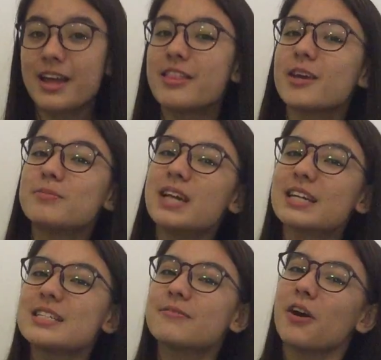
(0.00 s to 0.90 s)
The
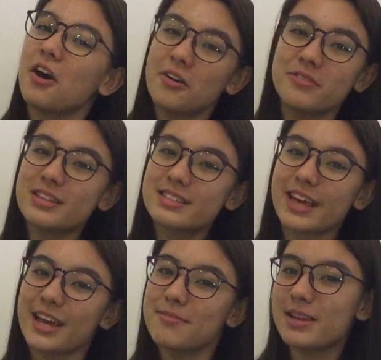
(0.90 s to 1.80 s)
objective of this
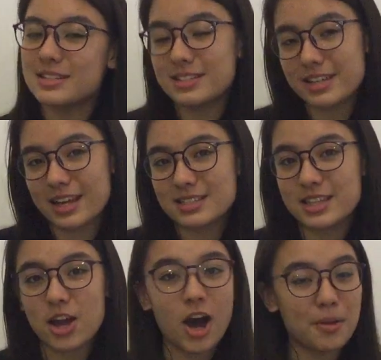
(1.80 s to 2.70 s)
game is to get to
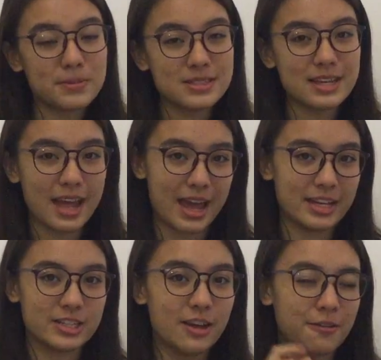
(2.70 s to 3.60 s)
the opposite
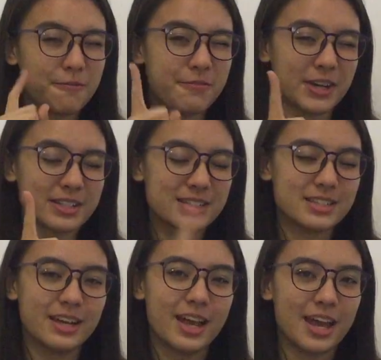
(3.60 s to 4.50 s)
edge
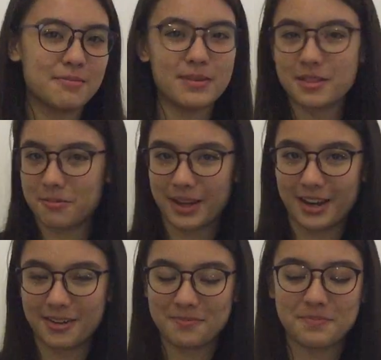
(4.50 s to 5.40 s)
first and be the
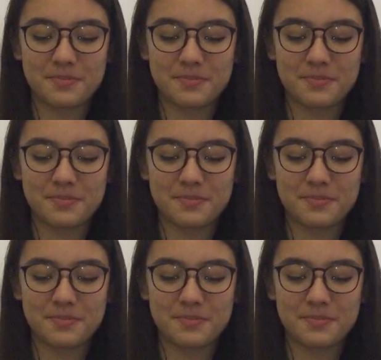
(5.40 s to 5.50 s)
winner.